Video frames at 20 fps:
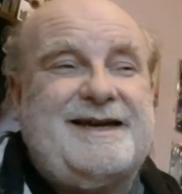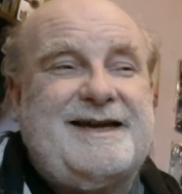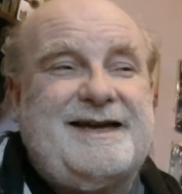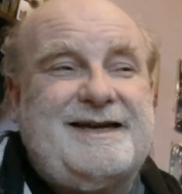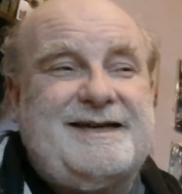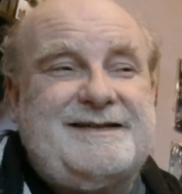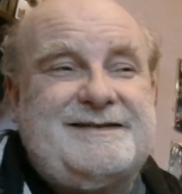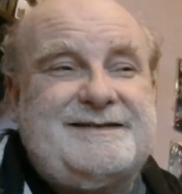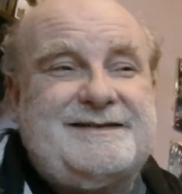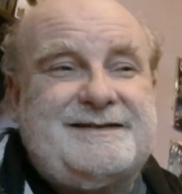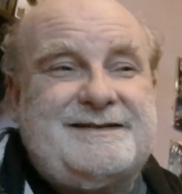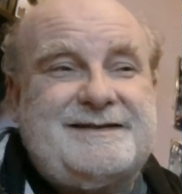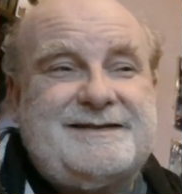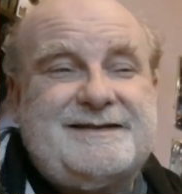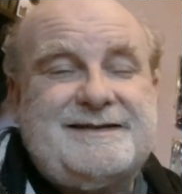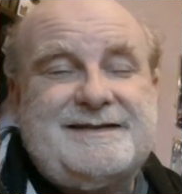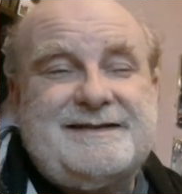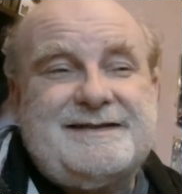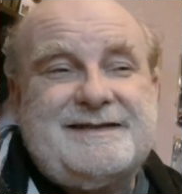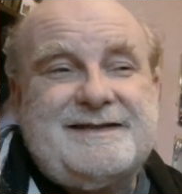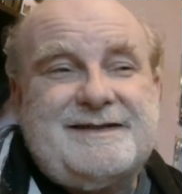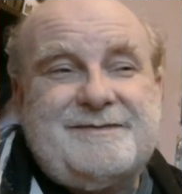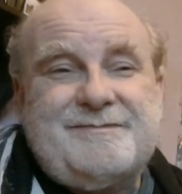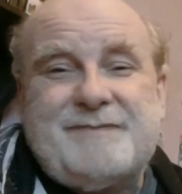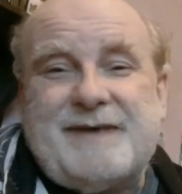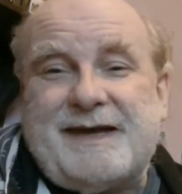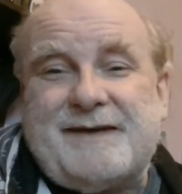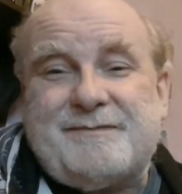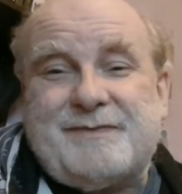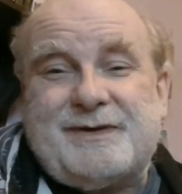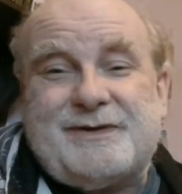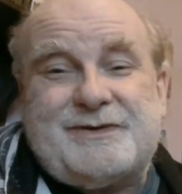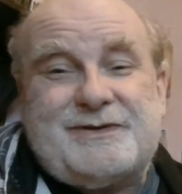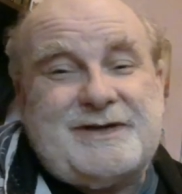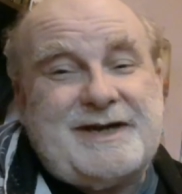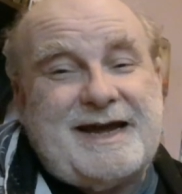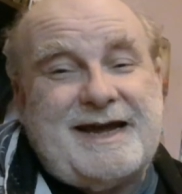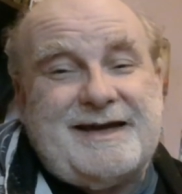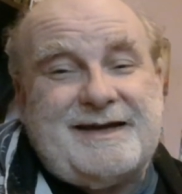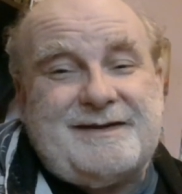And maybe
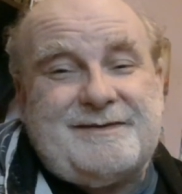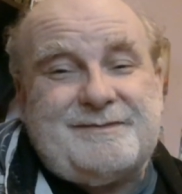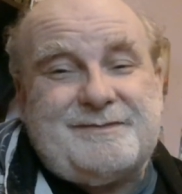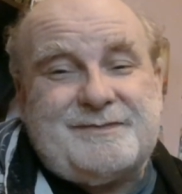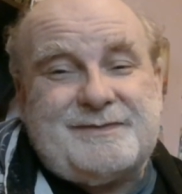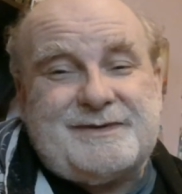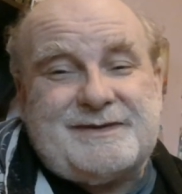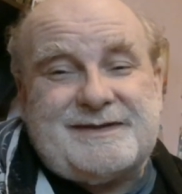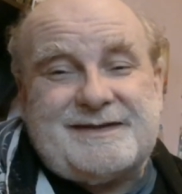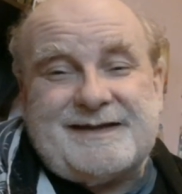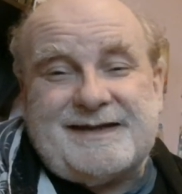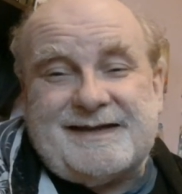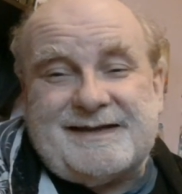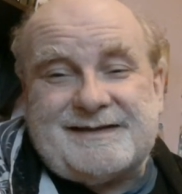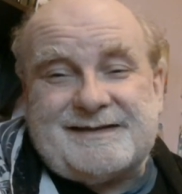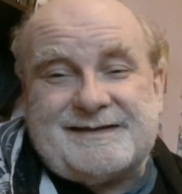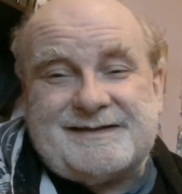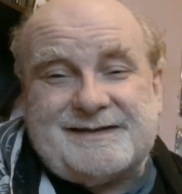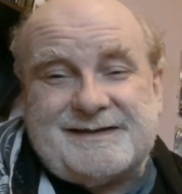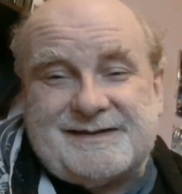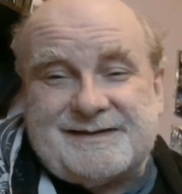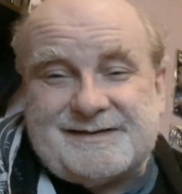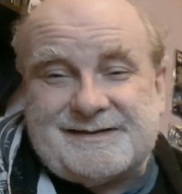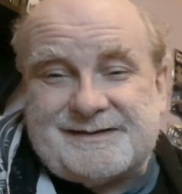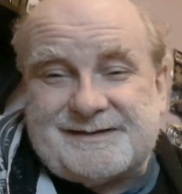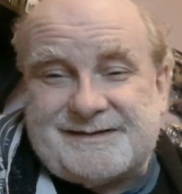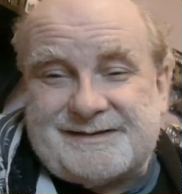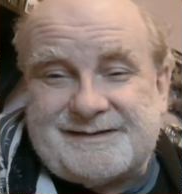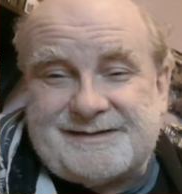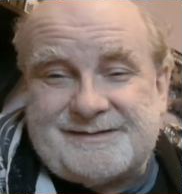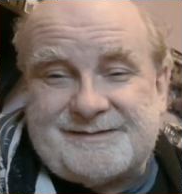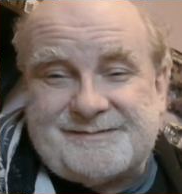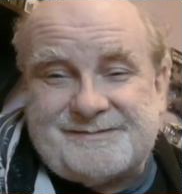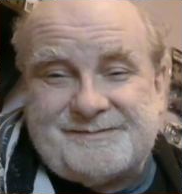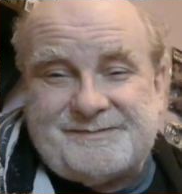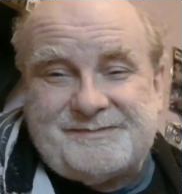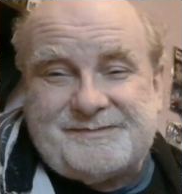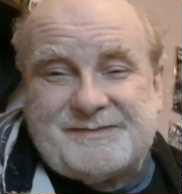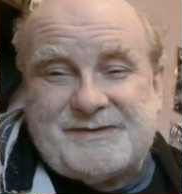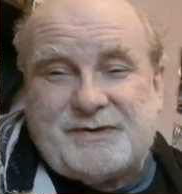James isn't as
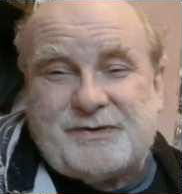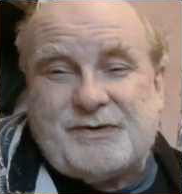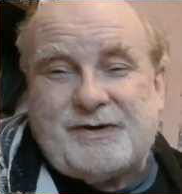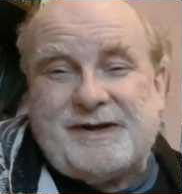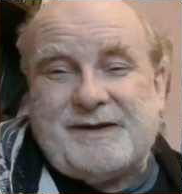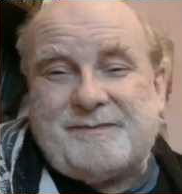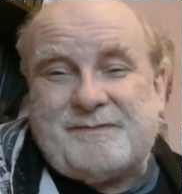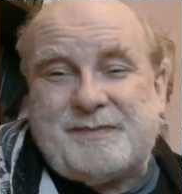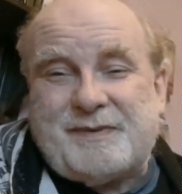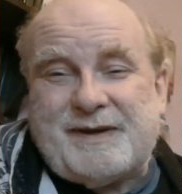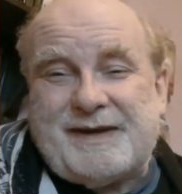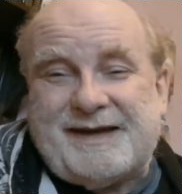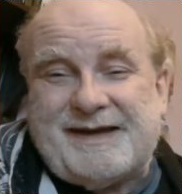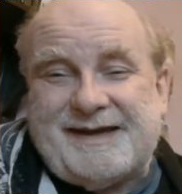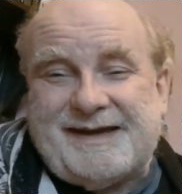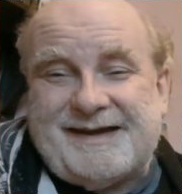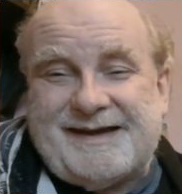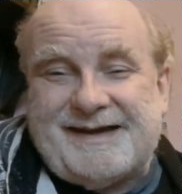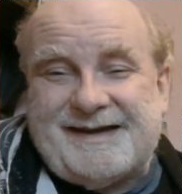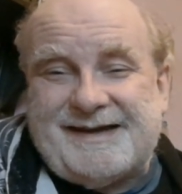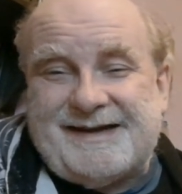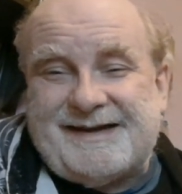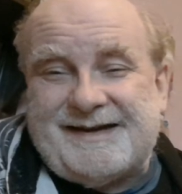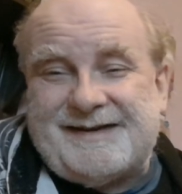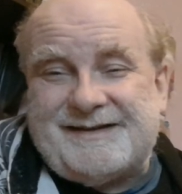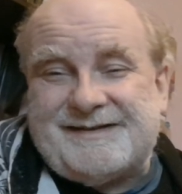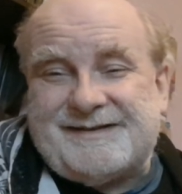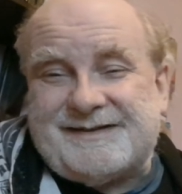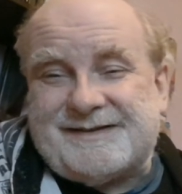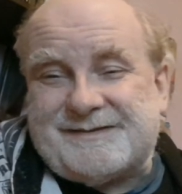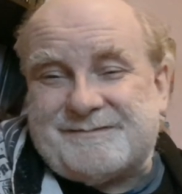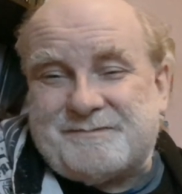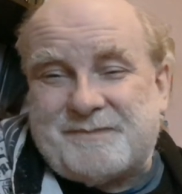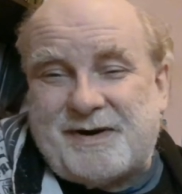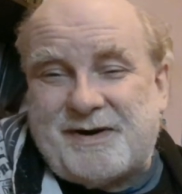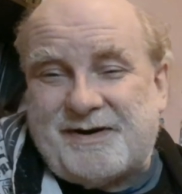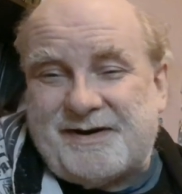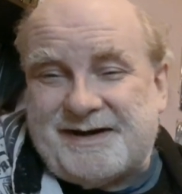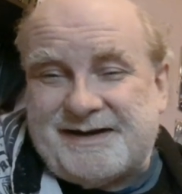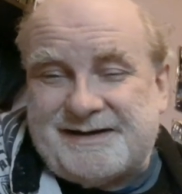creepy and
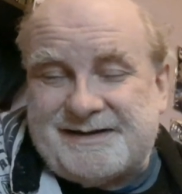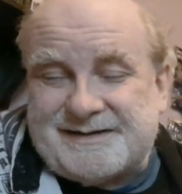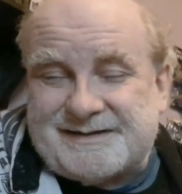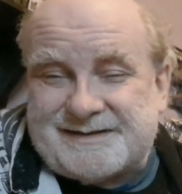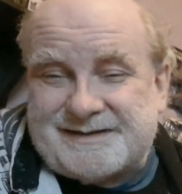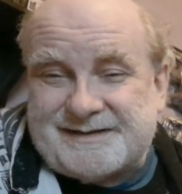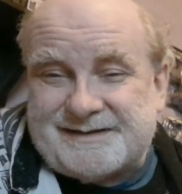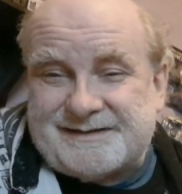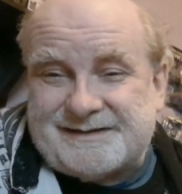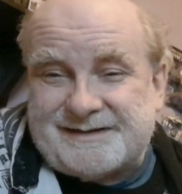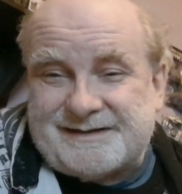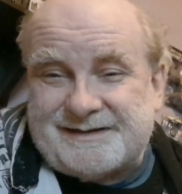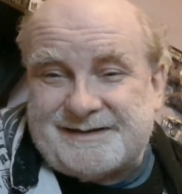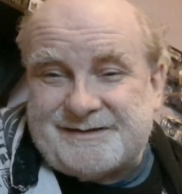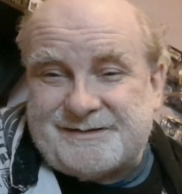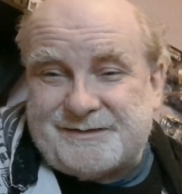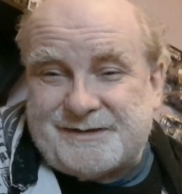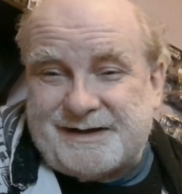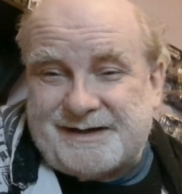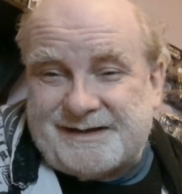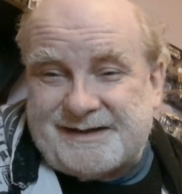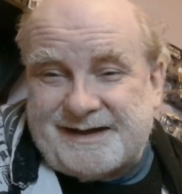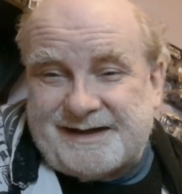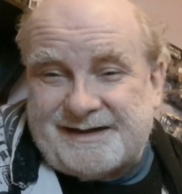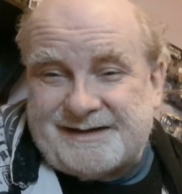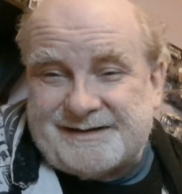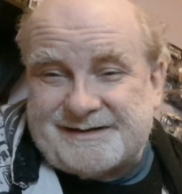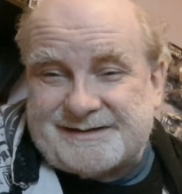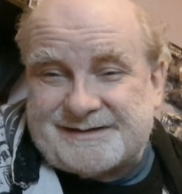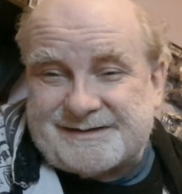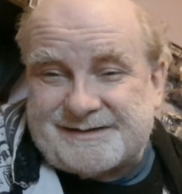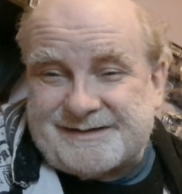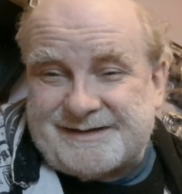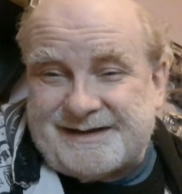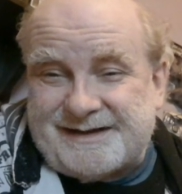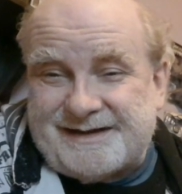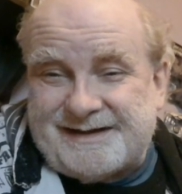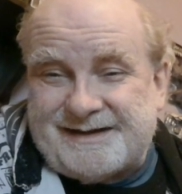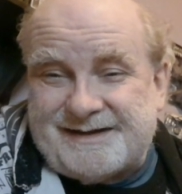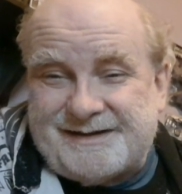more innocent than you realise.
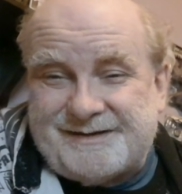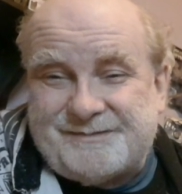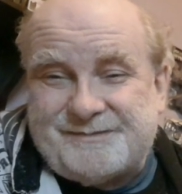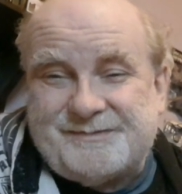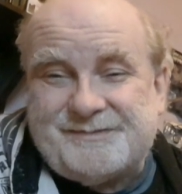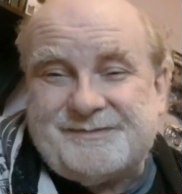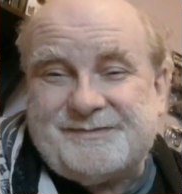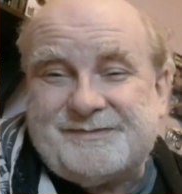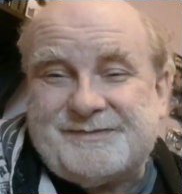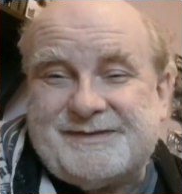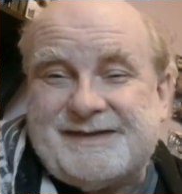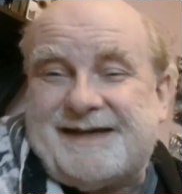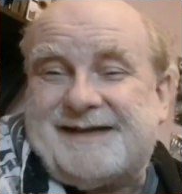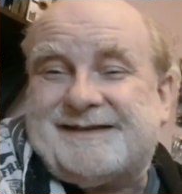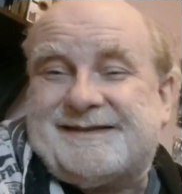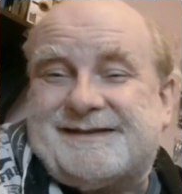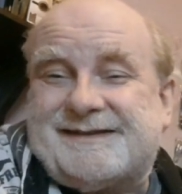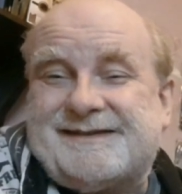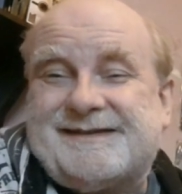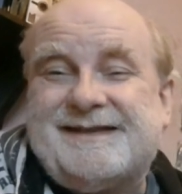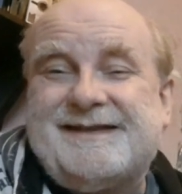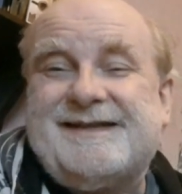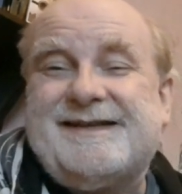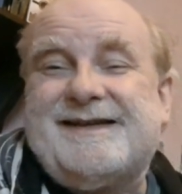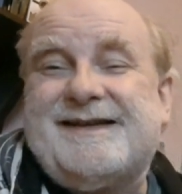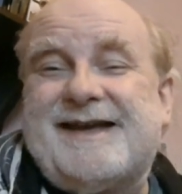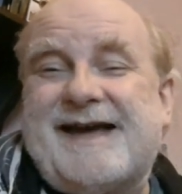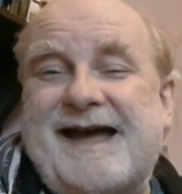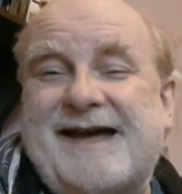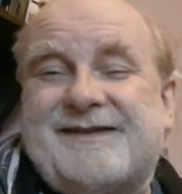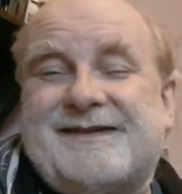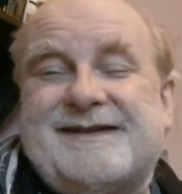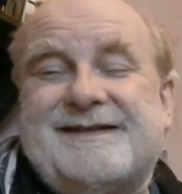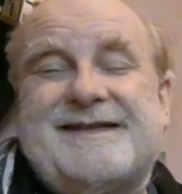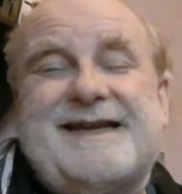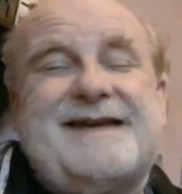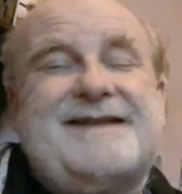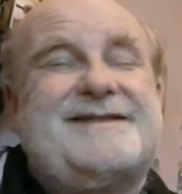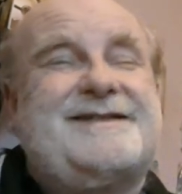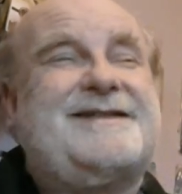Yes, I think
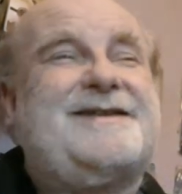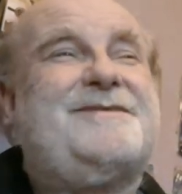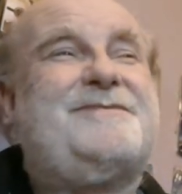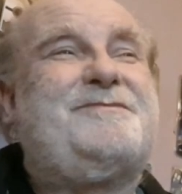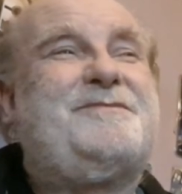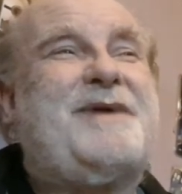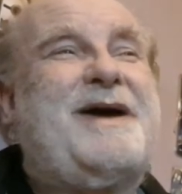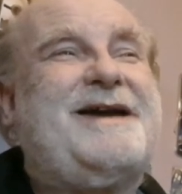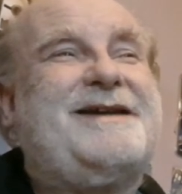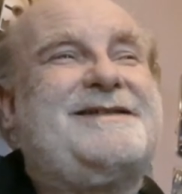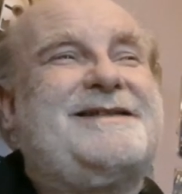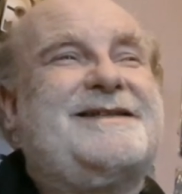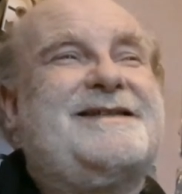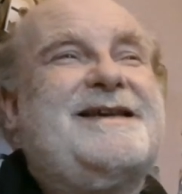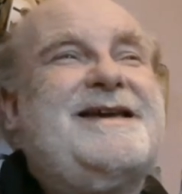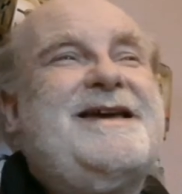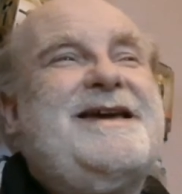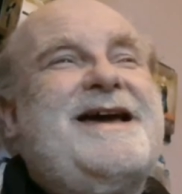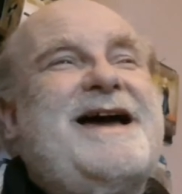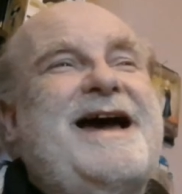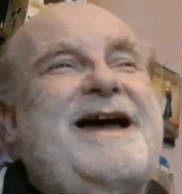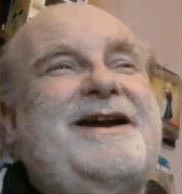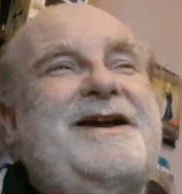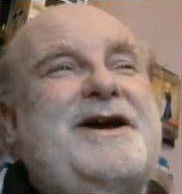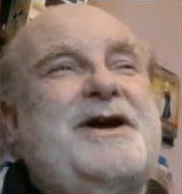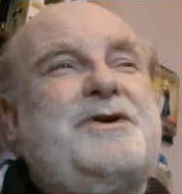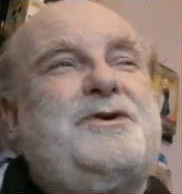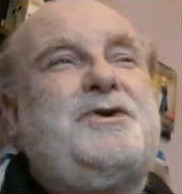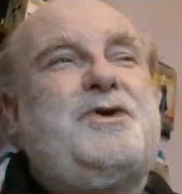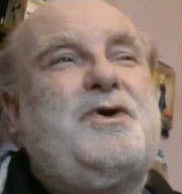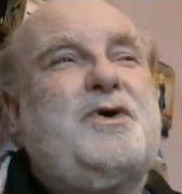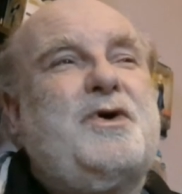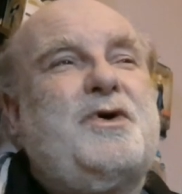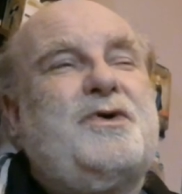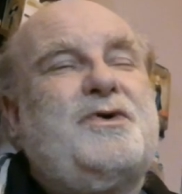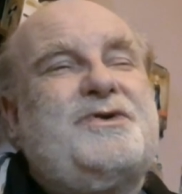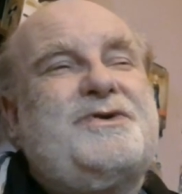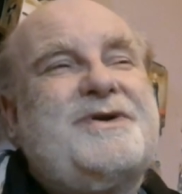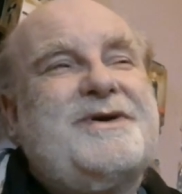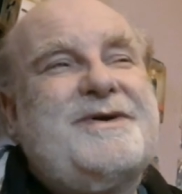that's the basis. And a
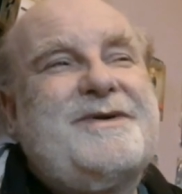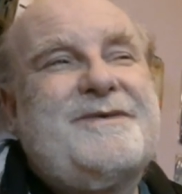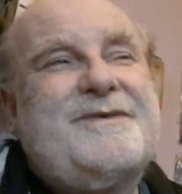good